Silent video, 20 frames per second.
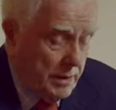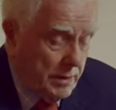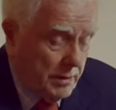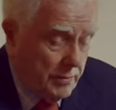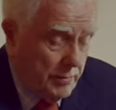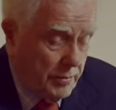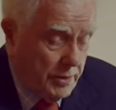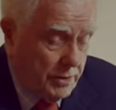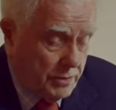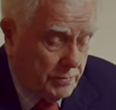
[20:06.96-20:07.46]

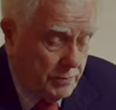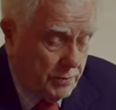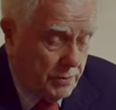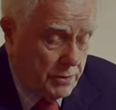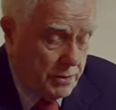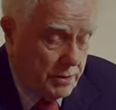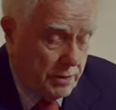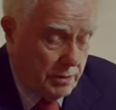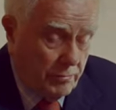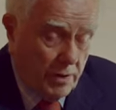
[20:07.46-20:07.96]
which
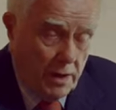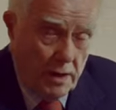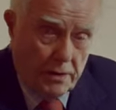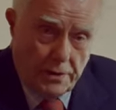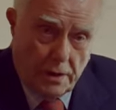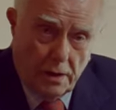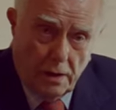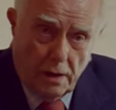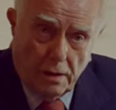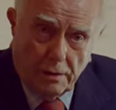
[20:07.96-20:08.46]
was
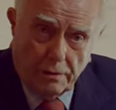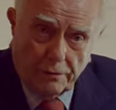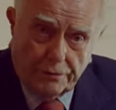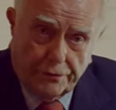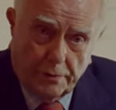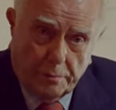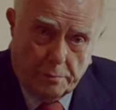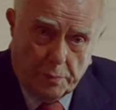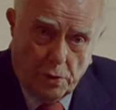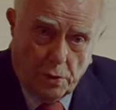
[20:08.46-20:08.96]
rather long
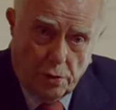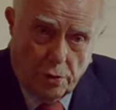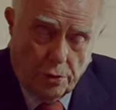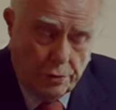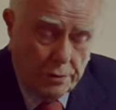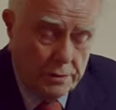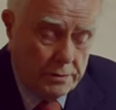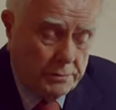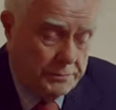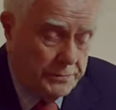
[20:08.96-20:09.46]
for
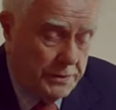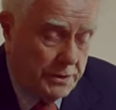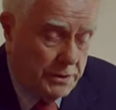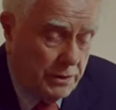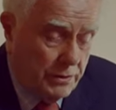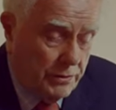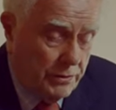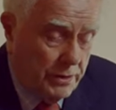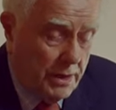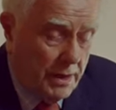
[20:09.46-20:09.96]
Paul, is
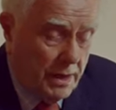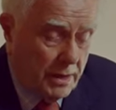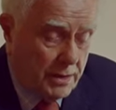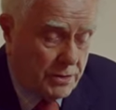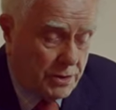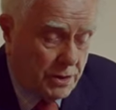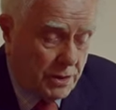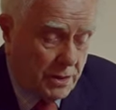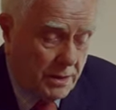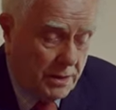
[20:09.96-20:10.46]
only
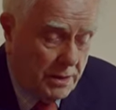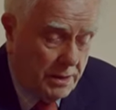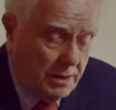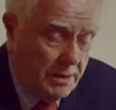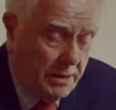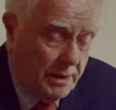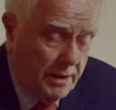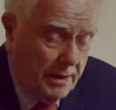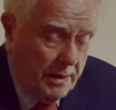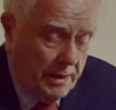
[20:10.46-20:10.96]

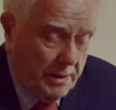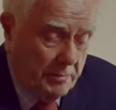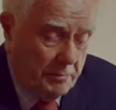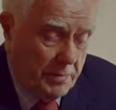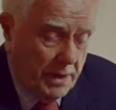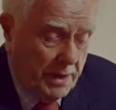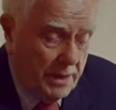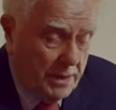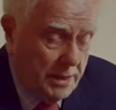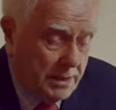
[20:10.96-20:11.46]
exceeded
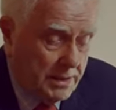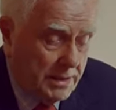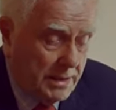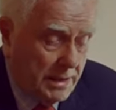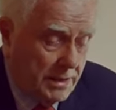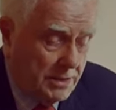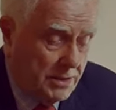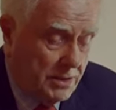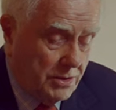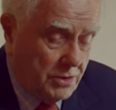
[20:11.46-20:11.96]
by his
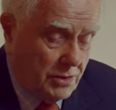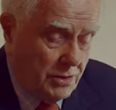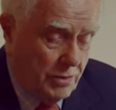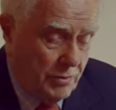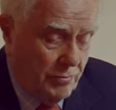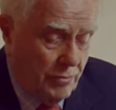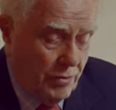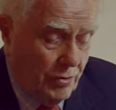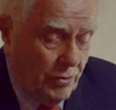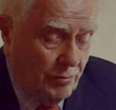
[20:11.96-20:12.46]
letter to
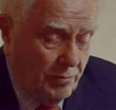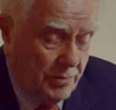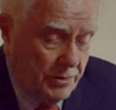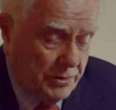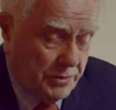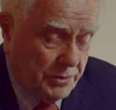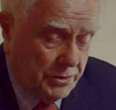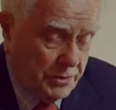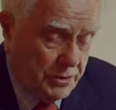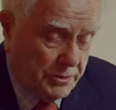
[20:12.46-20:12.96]
the
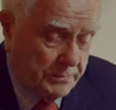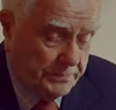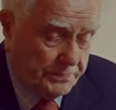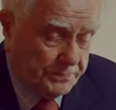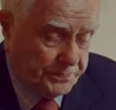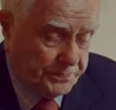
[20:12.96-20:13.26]
Romans.